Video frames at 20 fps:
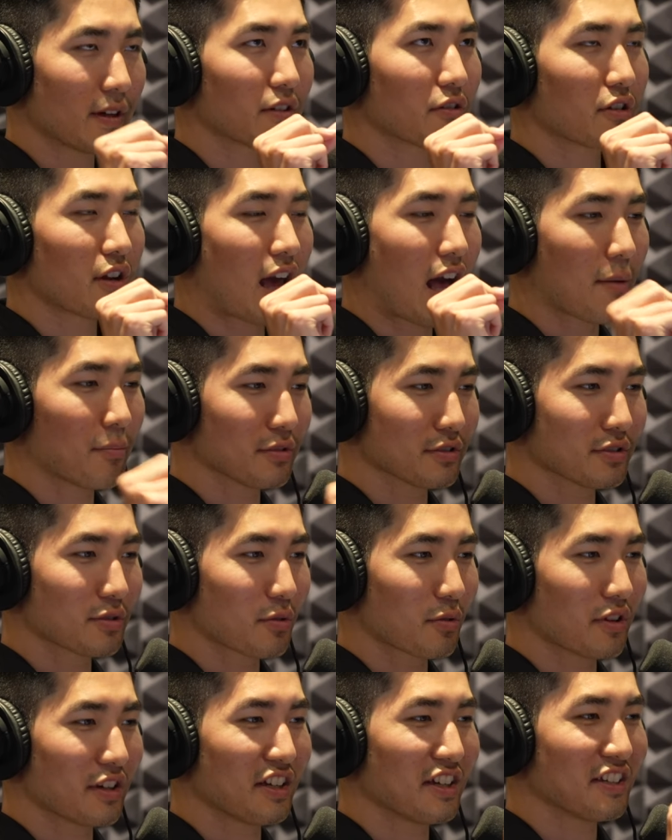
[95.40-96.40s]
if I go to
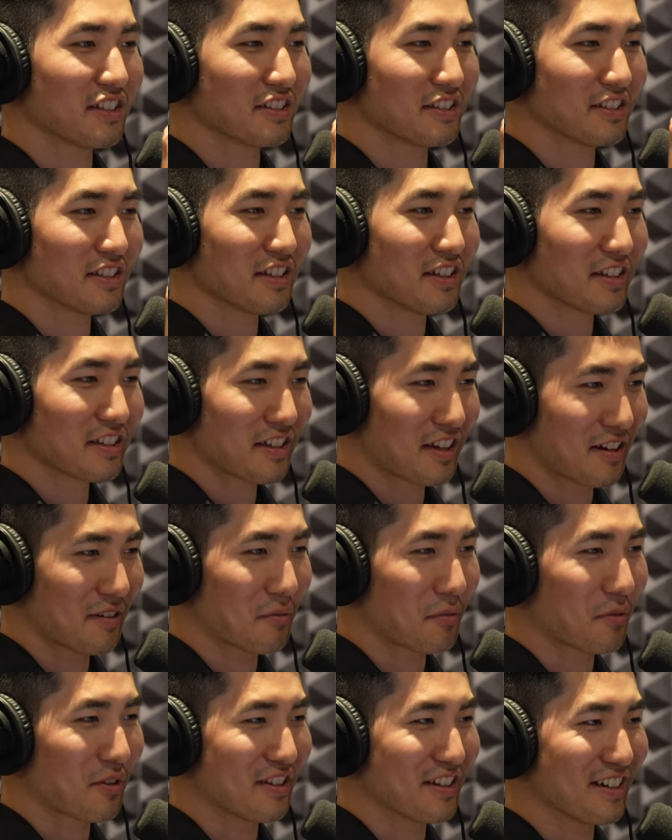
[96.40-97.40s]
Apple Store in
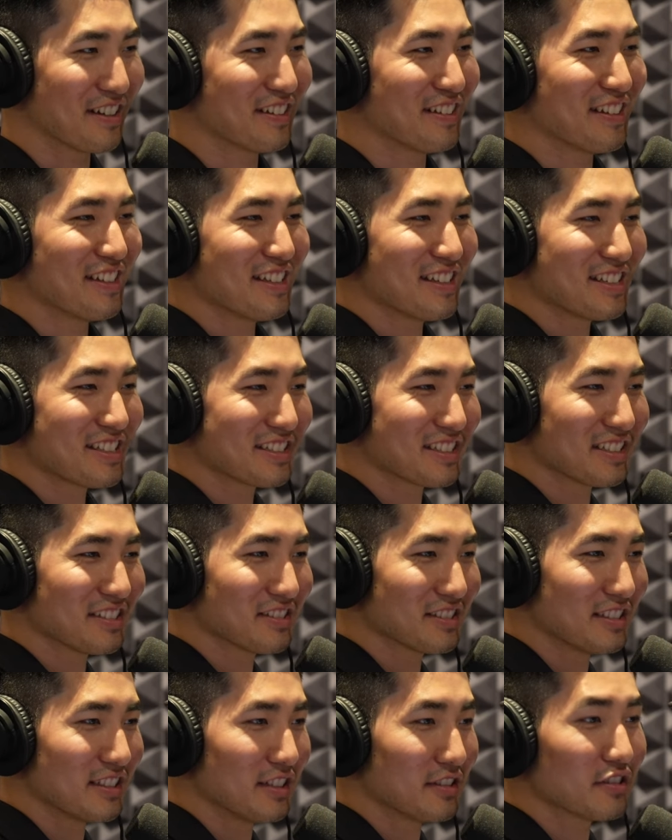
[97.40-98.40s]
California.
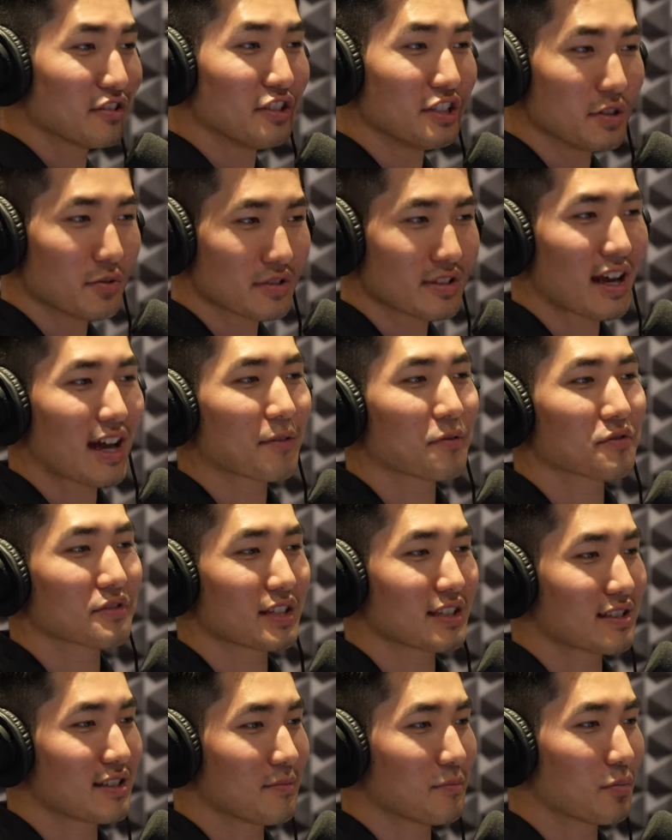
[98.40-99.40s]
Still, the the
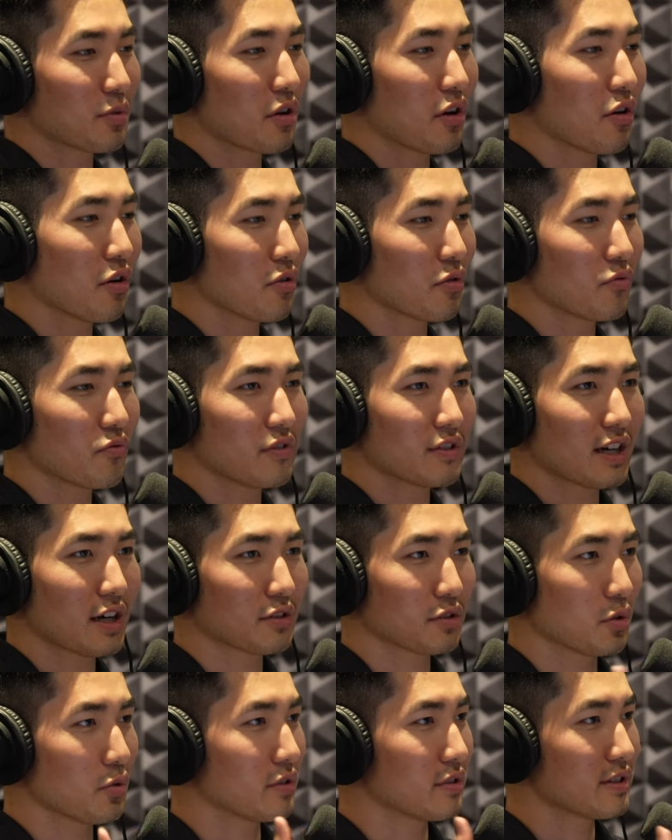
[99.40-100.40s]
newest iPhone sixteen
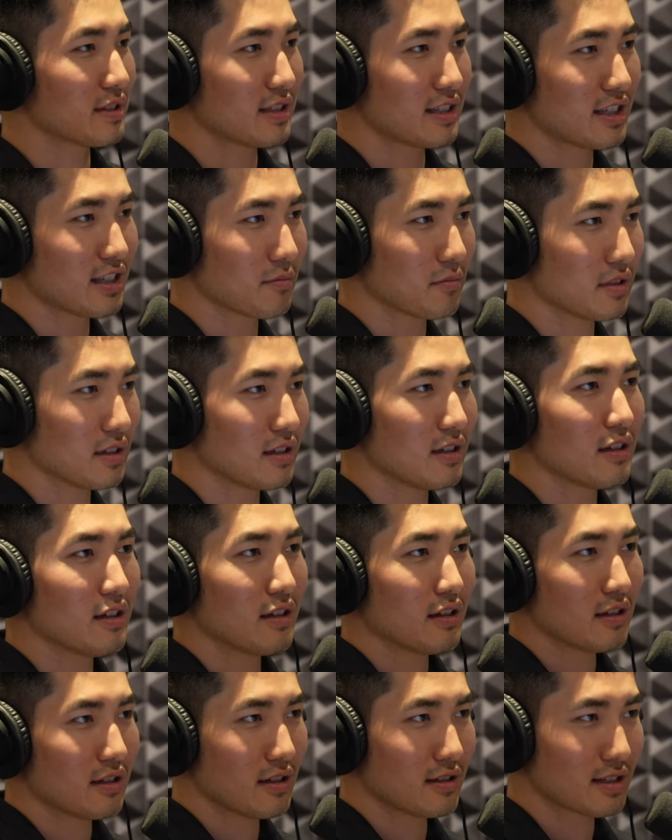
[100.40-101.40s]
Pro without no one
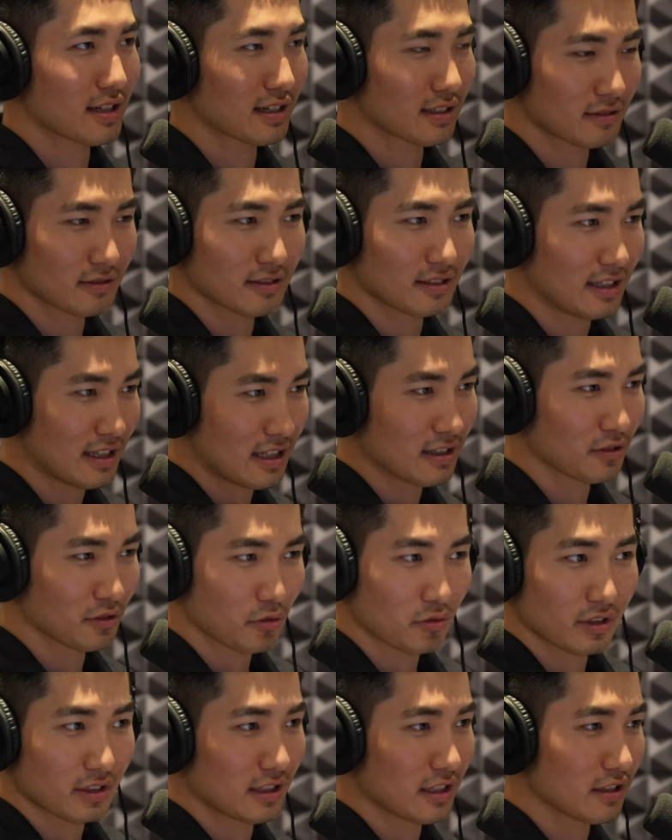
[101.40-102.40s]
seeing me, is it
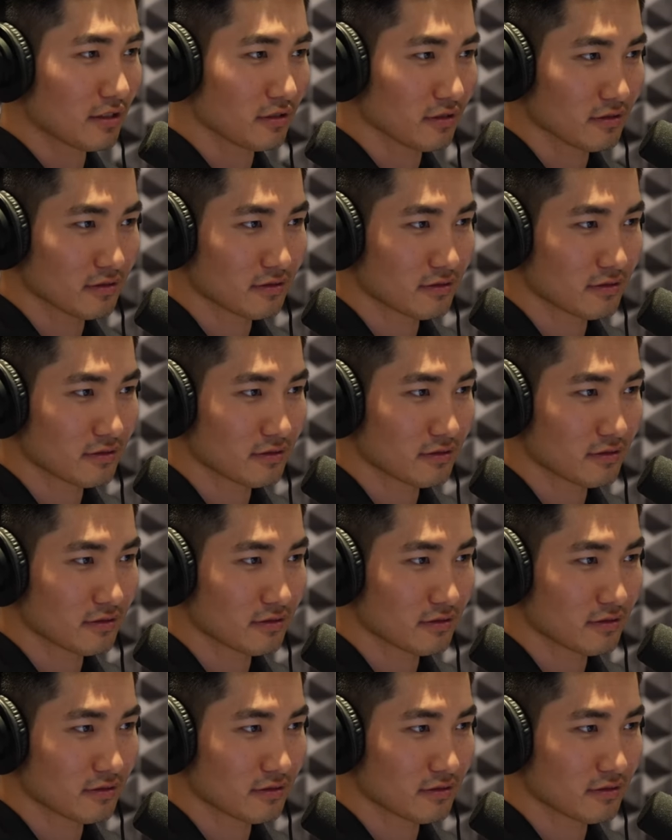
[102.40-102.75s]
legal or